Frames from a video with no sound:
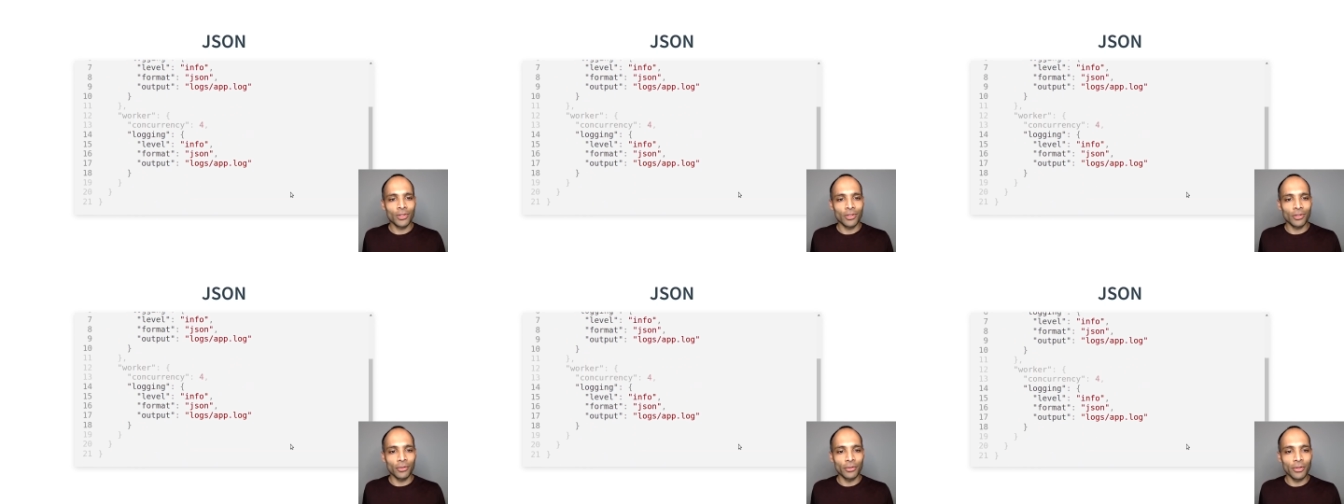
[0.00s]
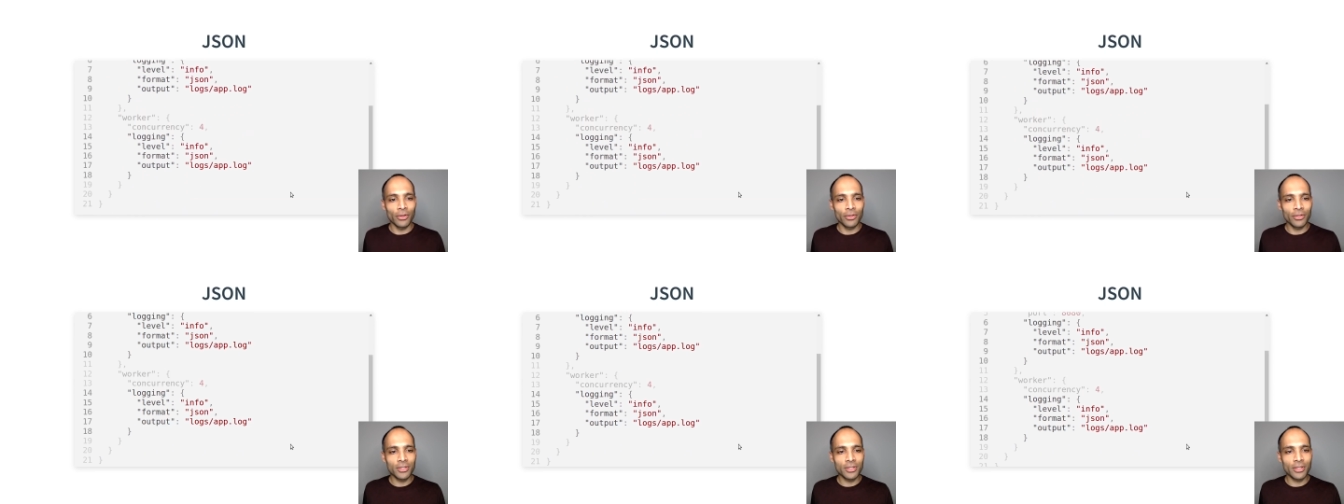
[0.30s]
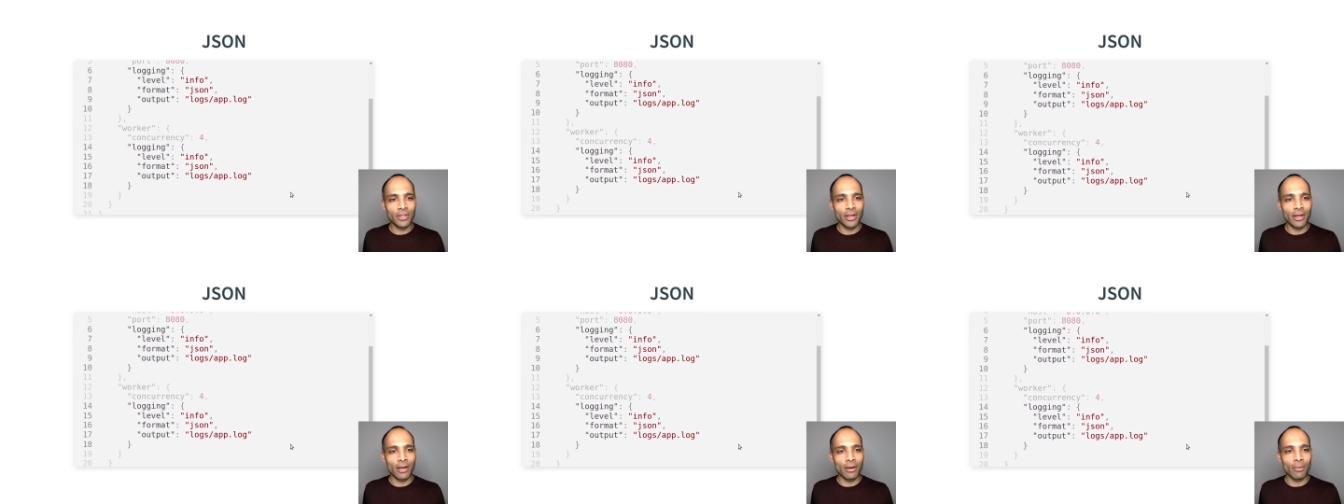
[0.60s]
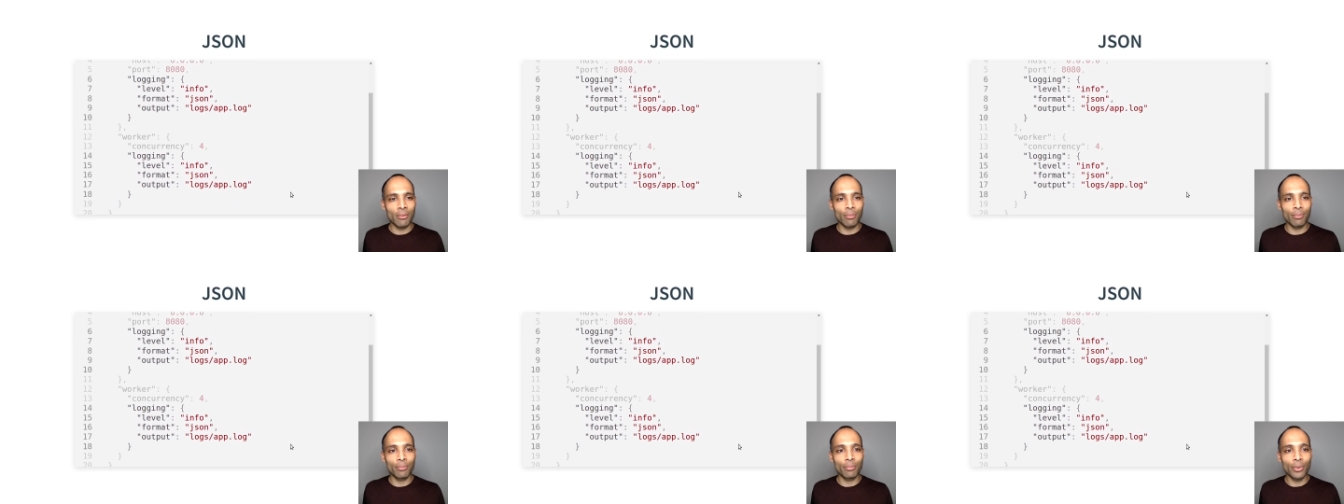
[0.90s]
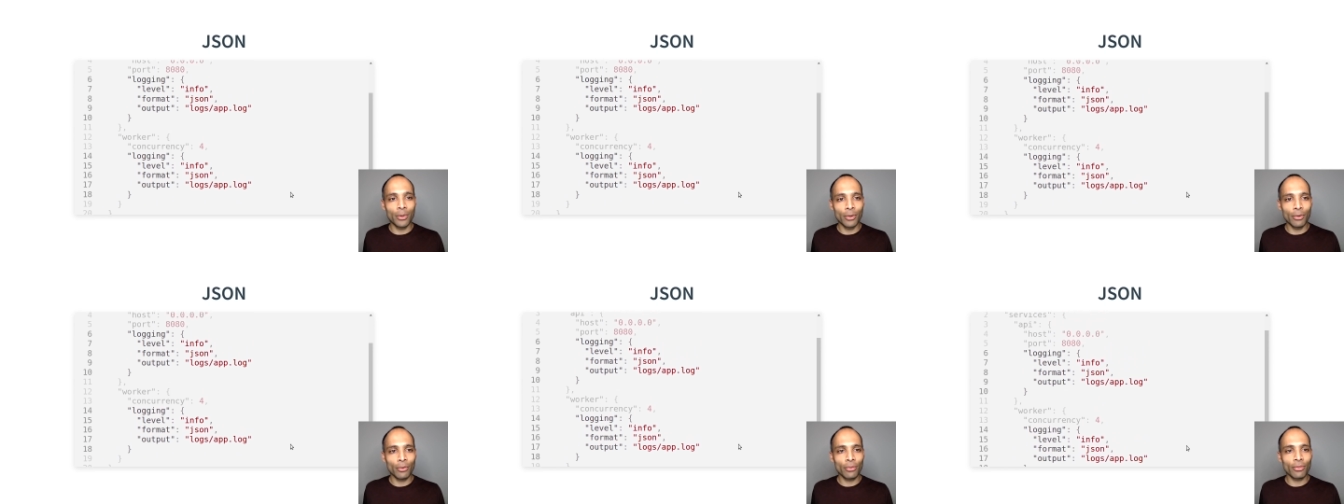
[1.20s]
You'll notice that
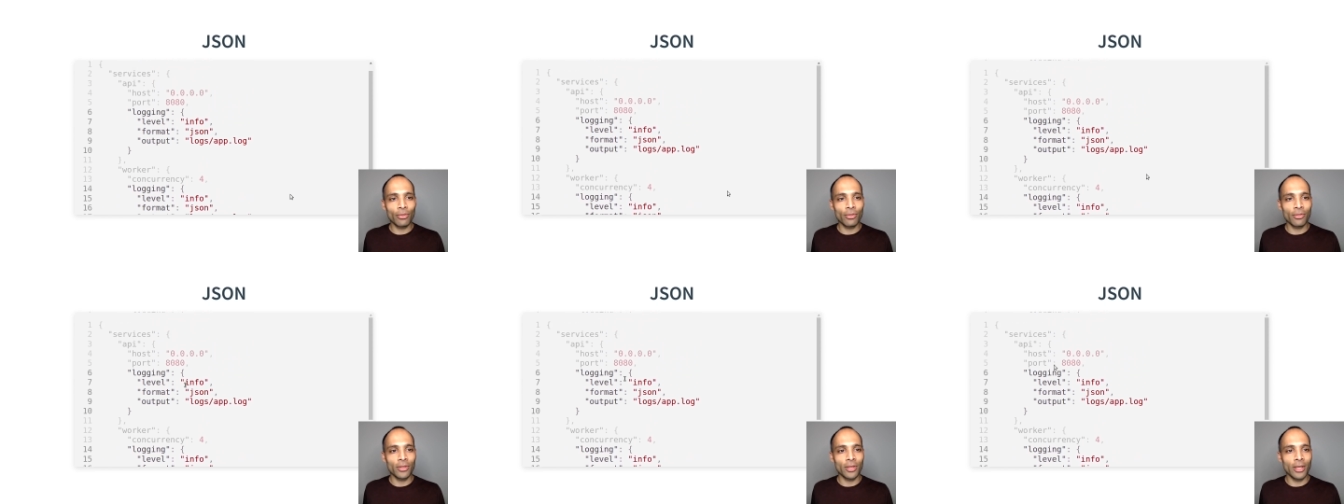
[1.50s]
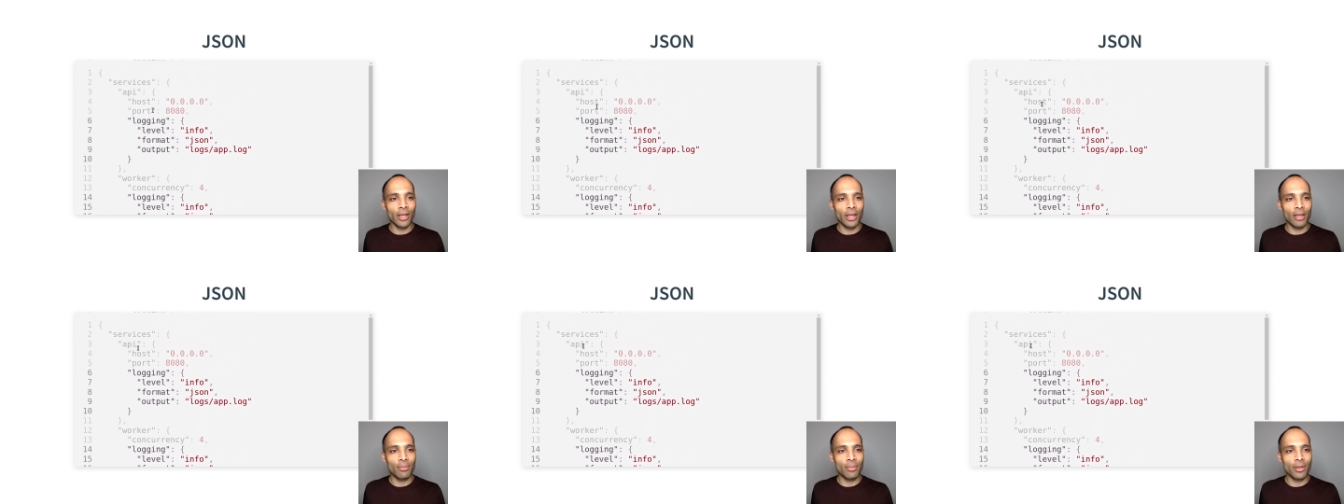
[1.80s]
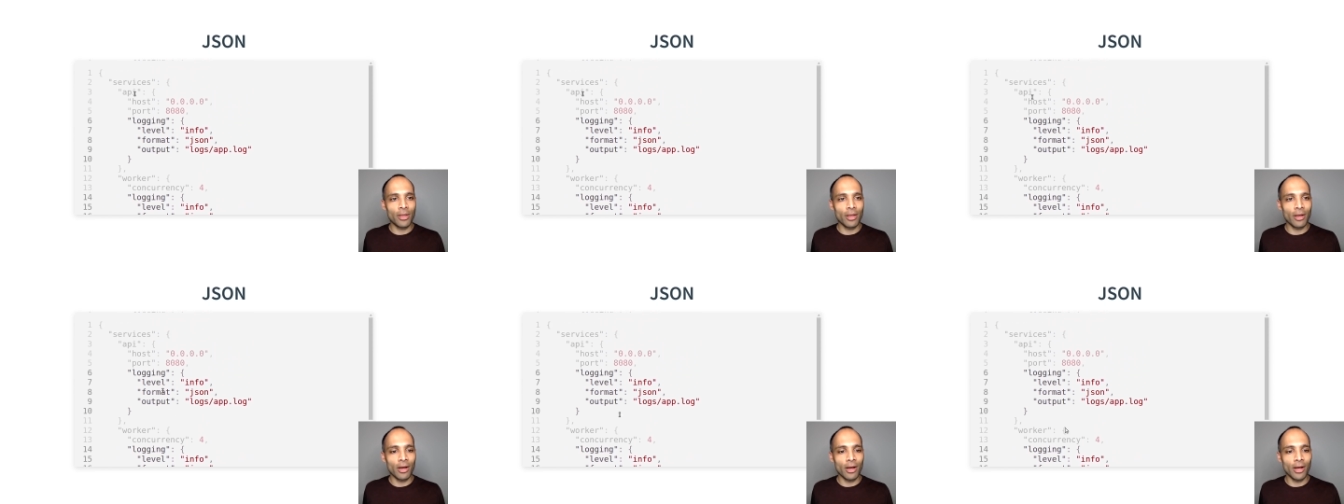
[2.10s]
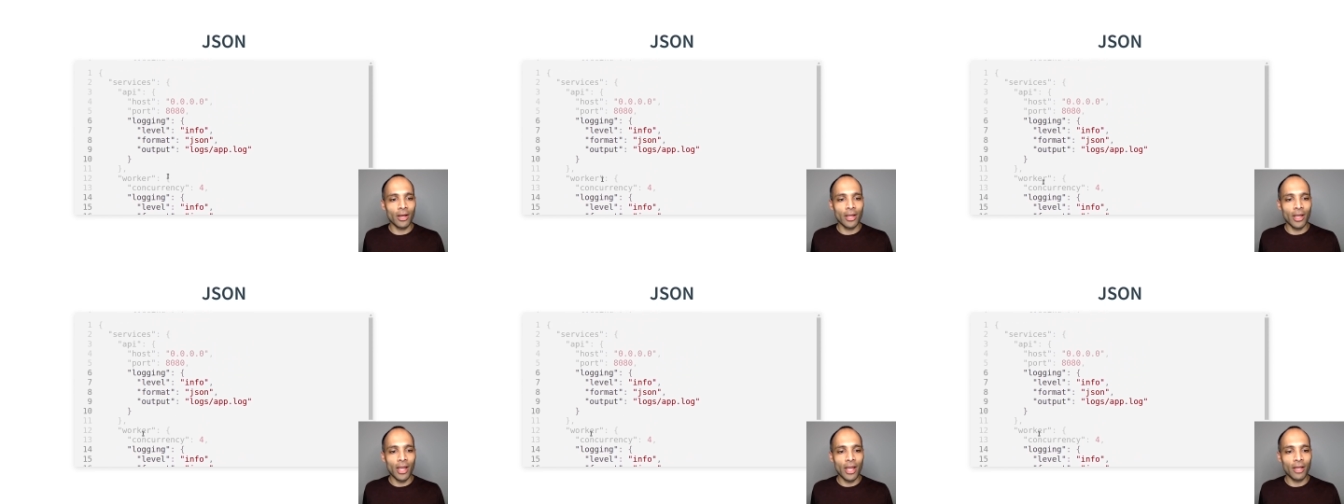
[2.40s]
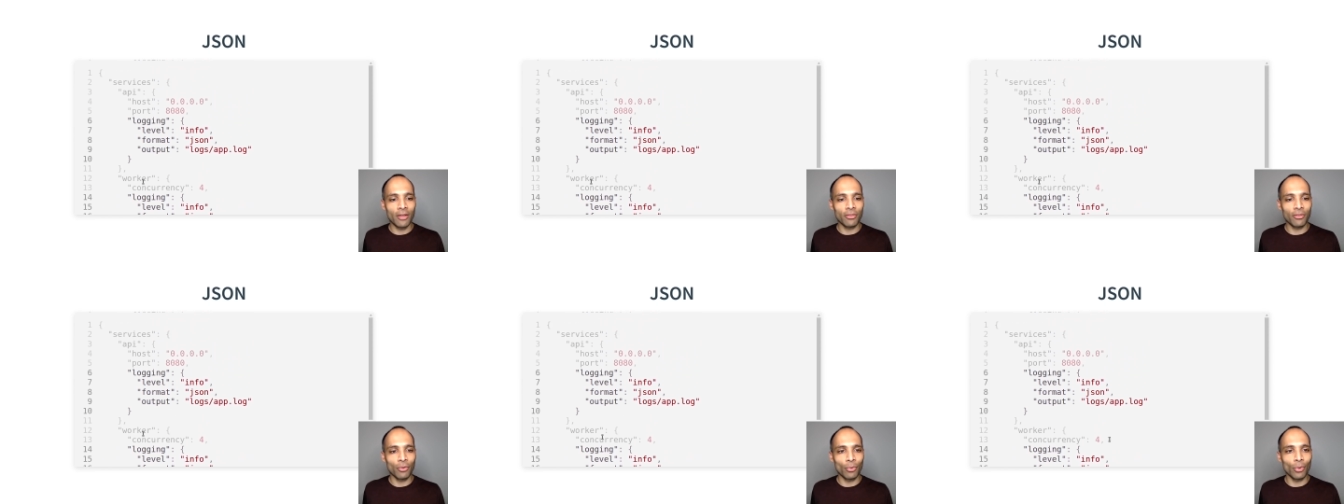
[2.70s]
both the API
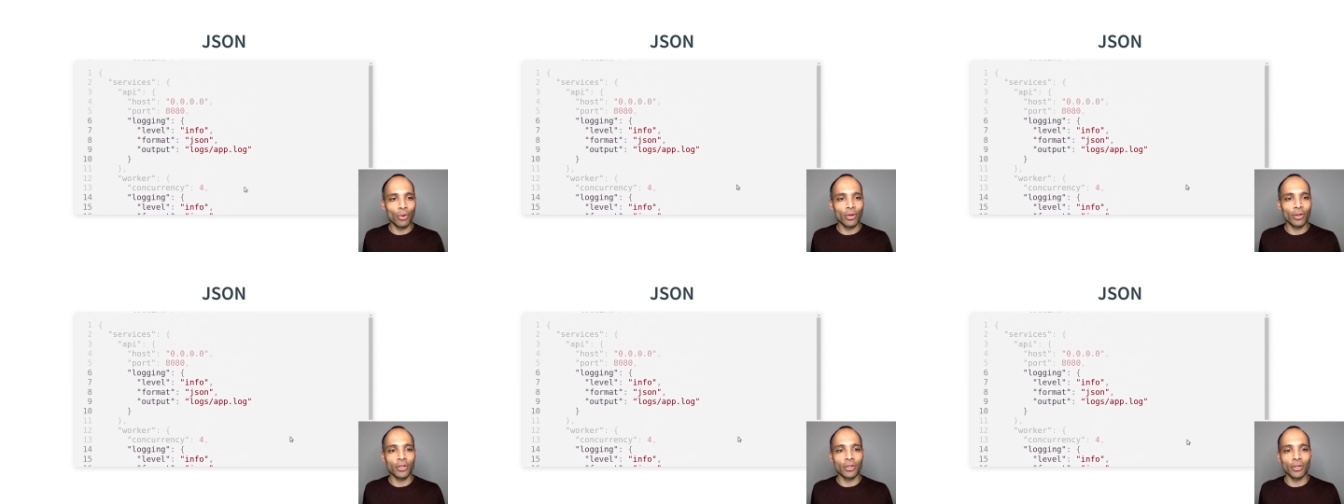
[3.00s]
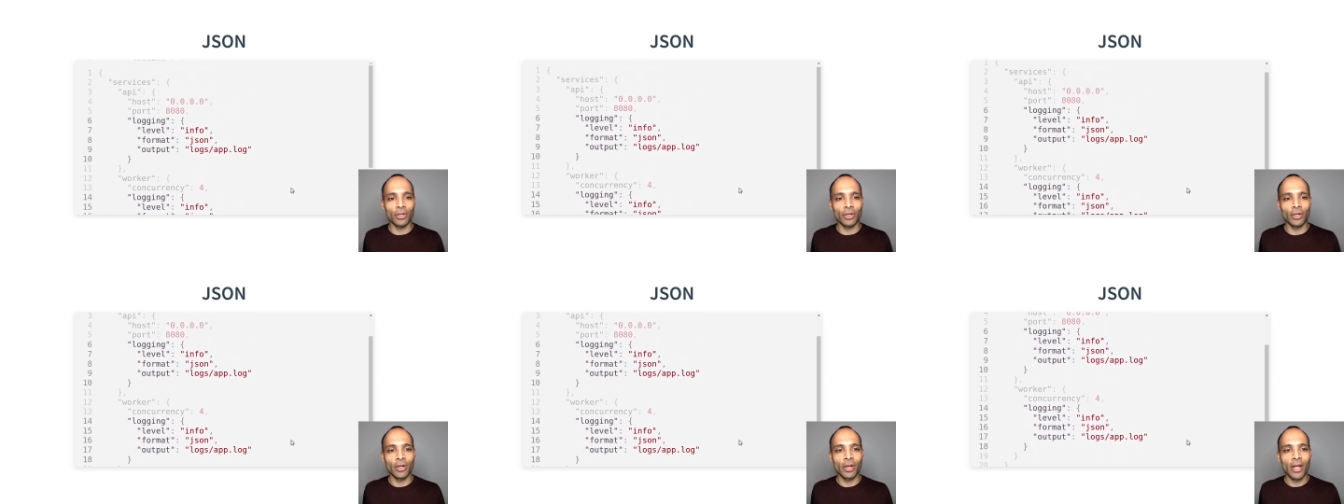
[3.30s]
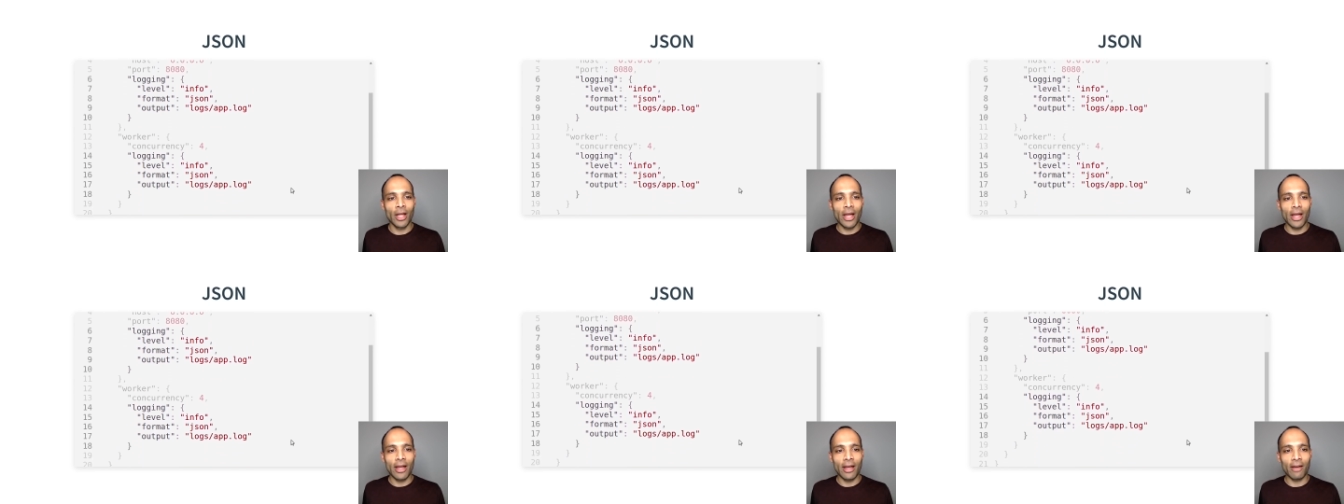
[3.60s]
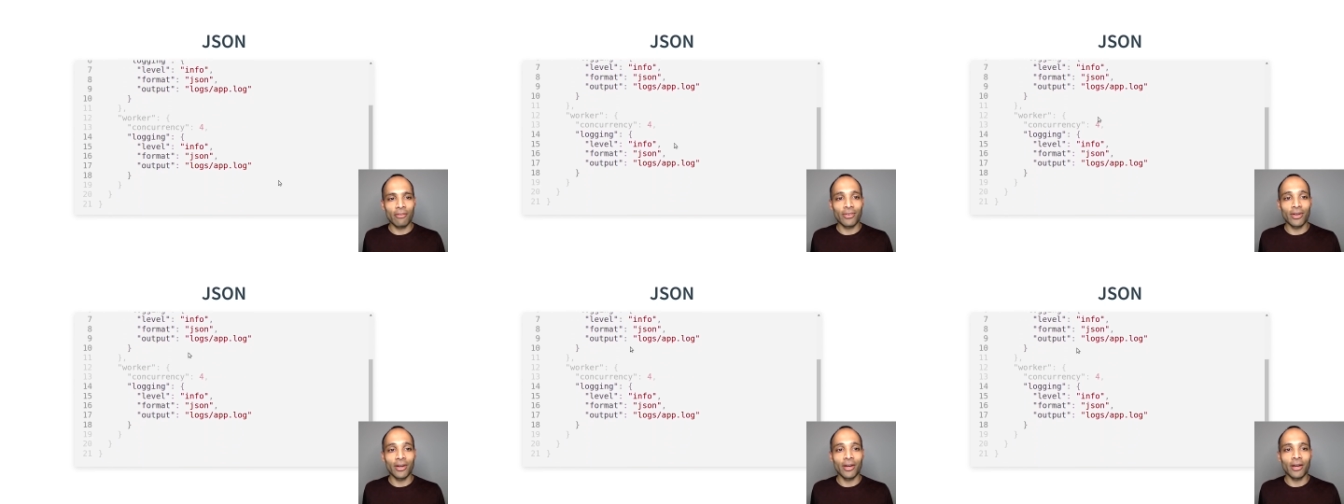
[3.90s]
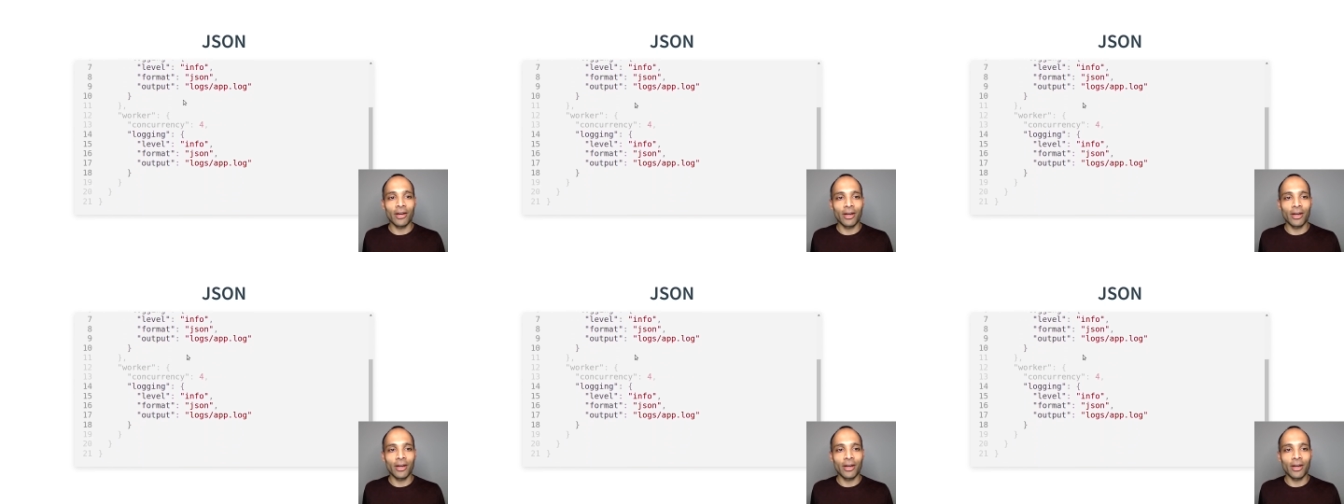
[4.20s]
and the worker have